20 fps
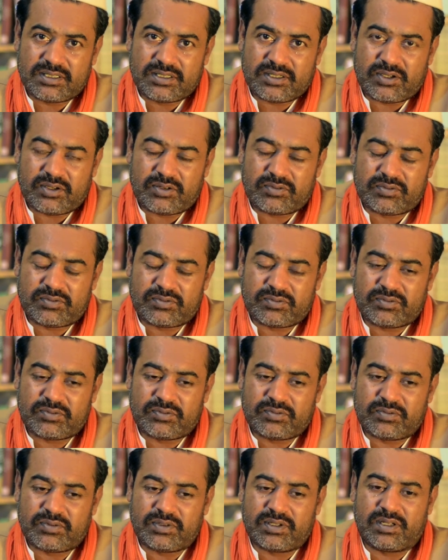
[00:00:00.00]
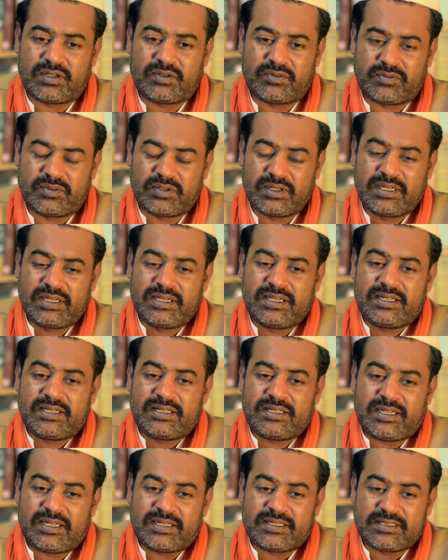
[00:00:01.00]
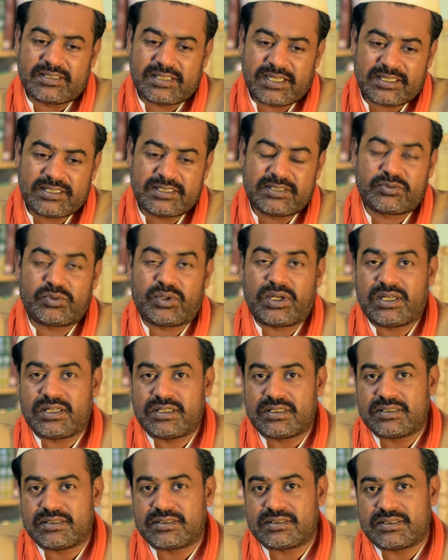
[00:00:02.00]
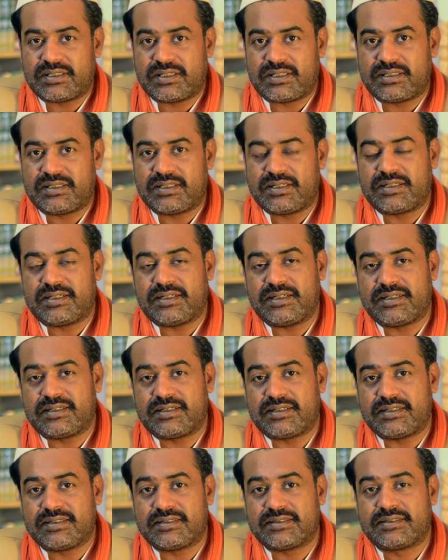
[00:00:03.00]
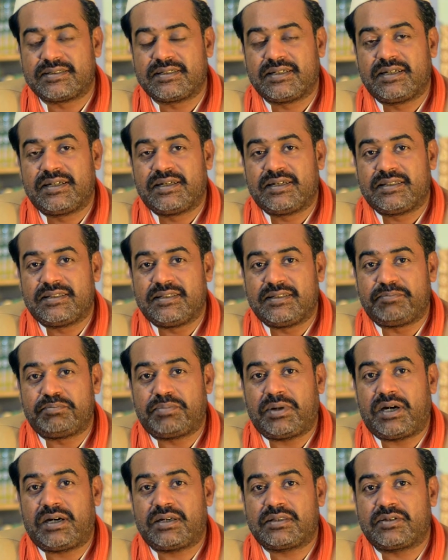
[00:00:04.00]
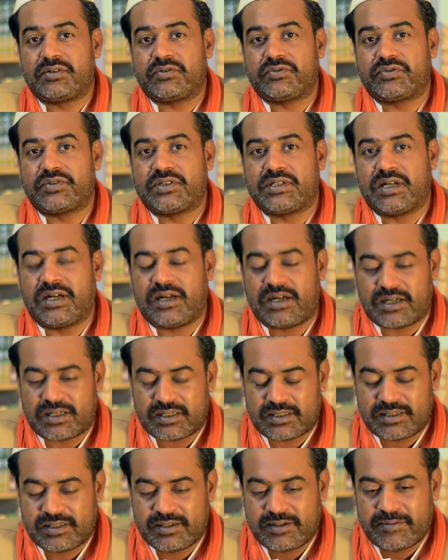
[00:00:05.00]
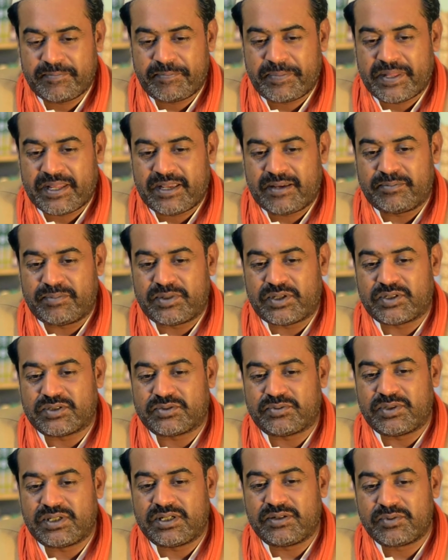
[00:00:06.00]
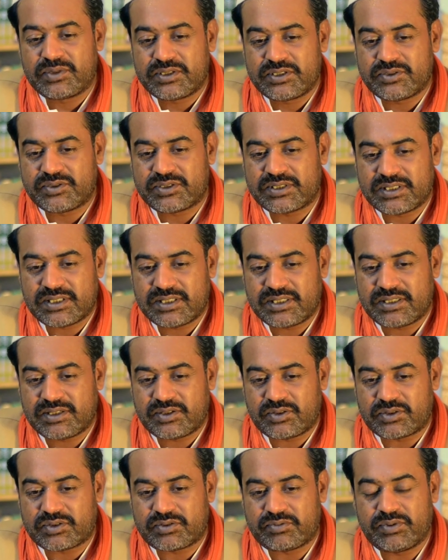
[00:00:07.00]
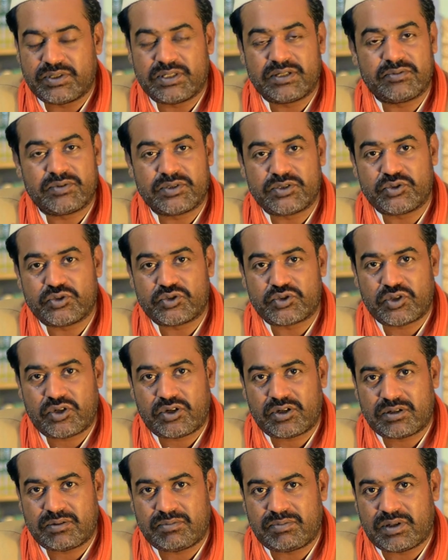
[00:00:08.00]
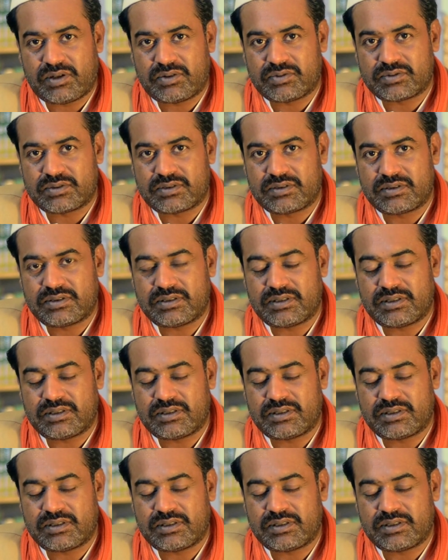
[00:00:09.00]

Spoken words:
of love. And that is why it is said that it is the path of the heart. Because whenever you say or whenever you talk about